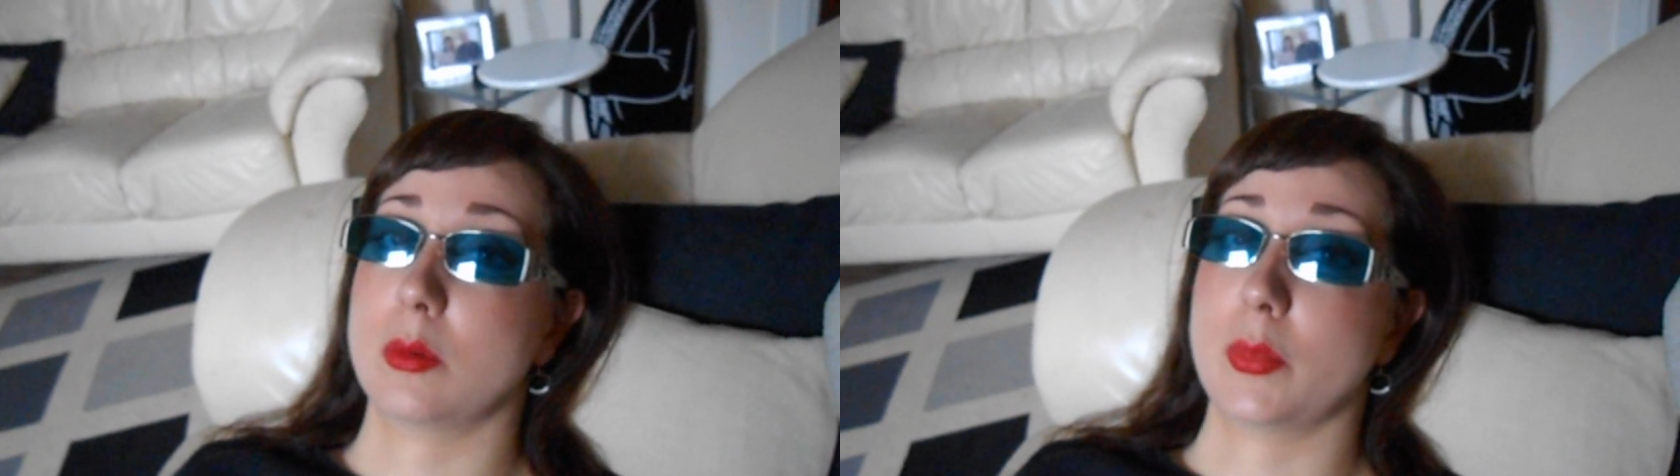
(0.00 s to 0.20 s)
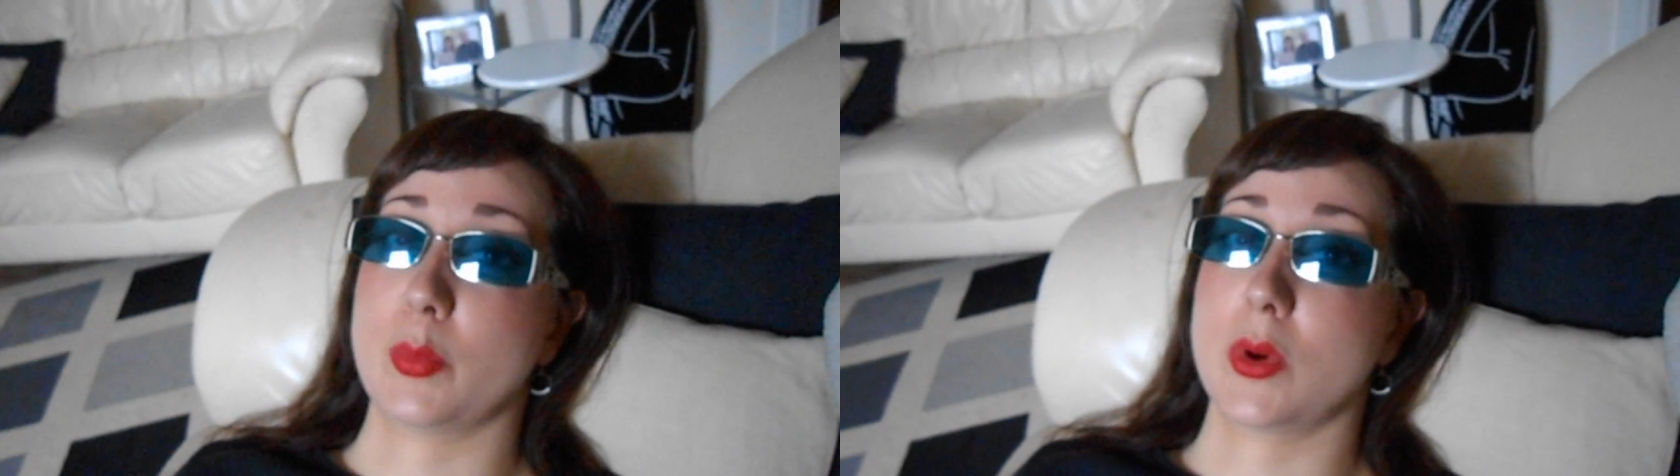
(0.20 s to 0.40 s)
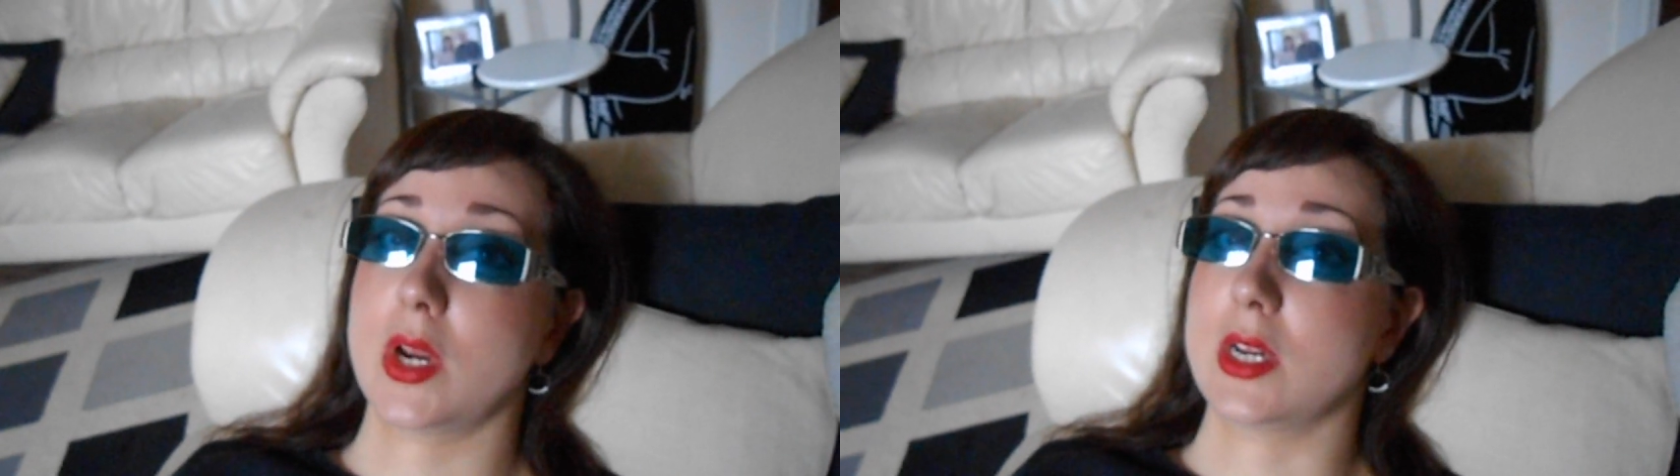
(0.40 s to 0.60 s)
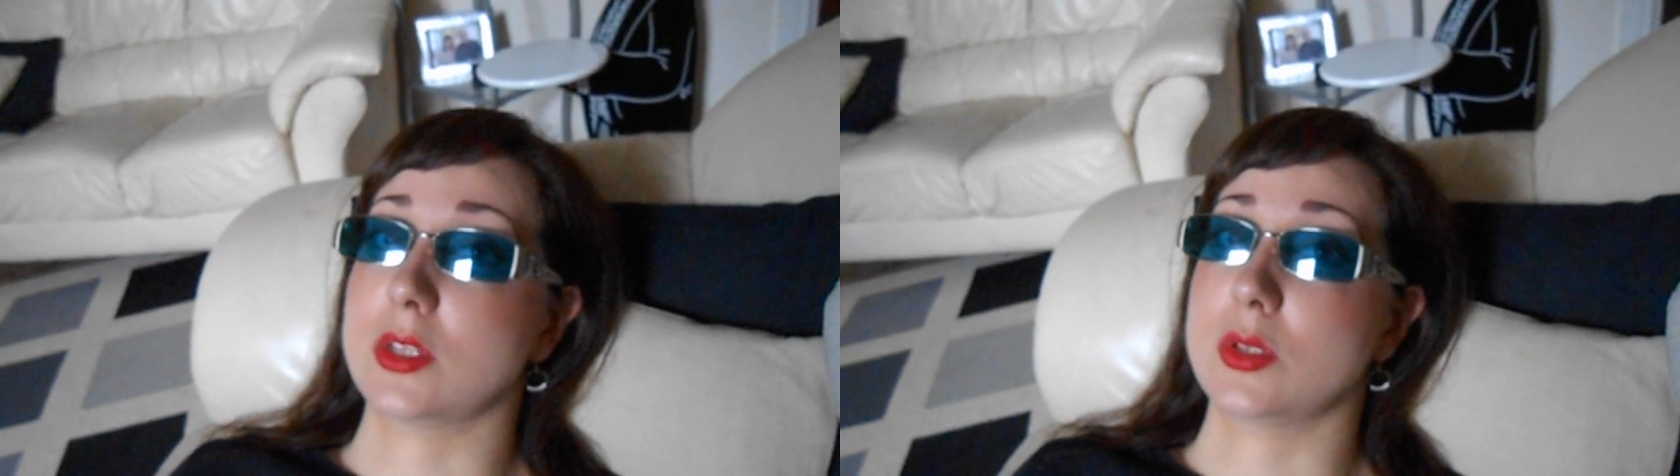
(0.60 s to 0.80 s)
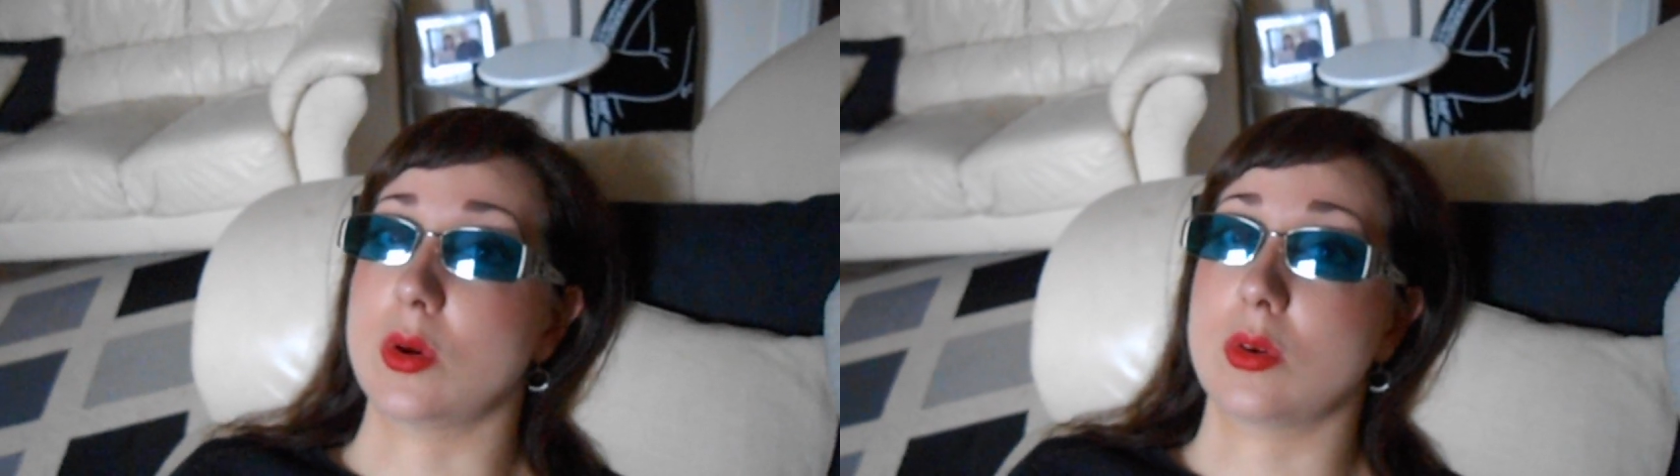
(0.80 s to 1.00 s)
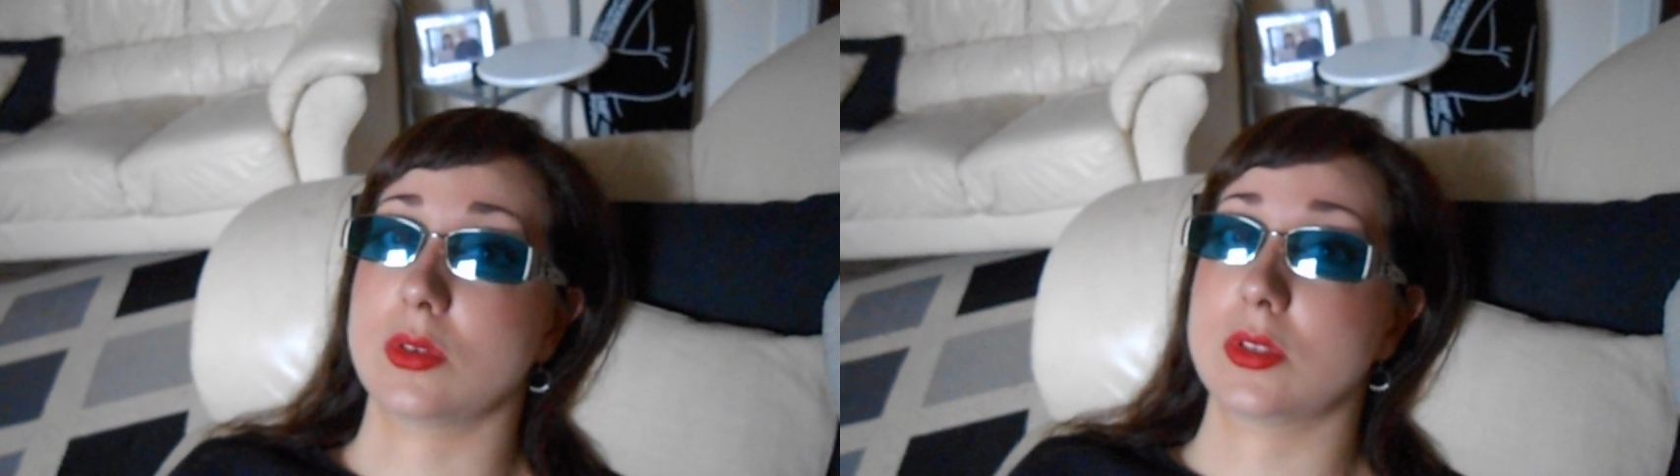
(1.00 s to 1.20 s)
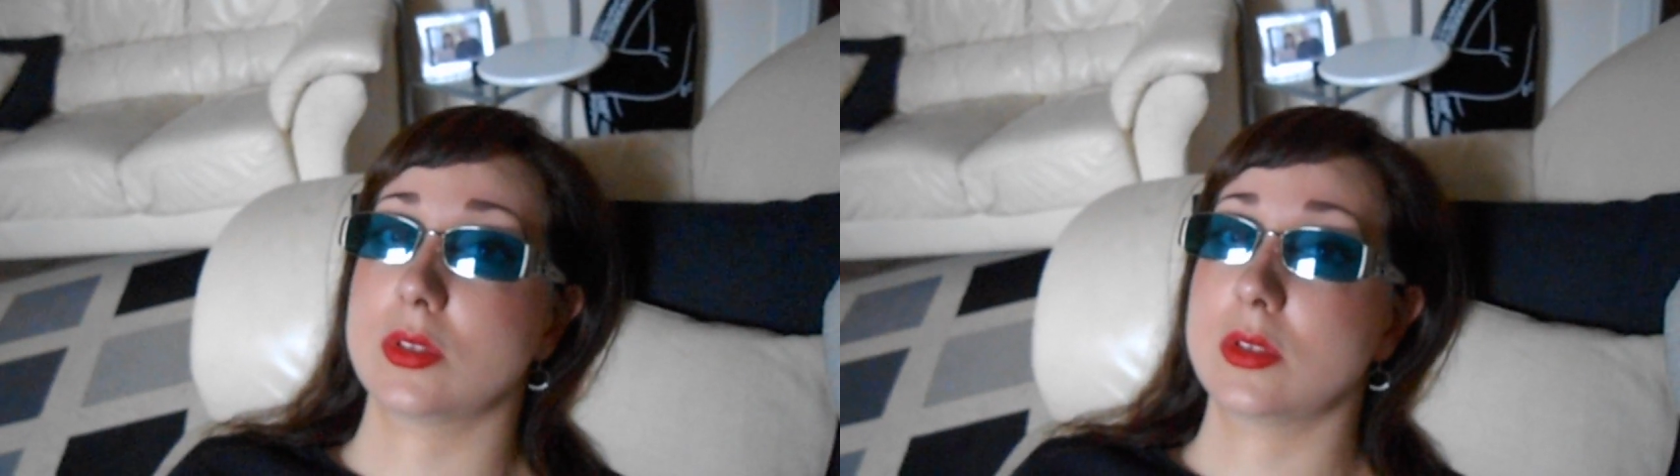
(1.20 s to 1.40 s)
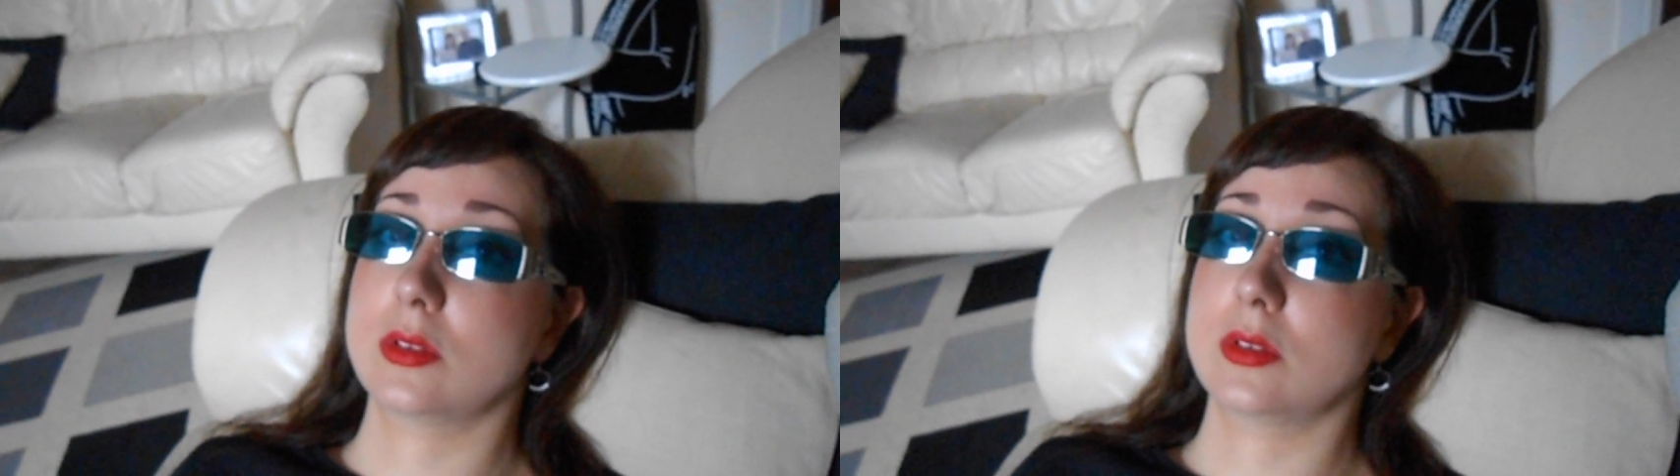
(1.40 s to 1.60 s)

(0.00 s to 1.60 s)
my brain is not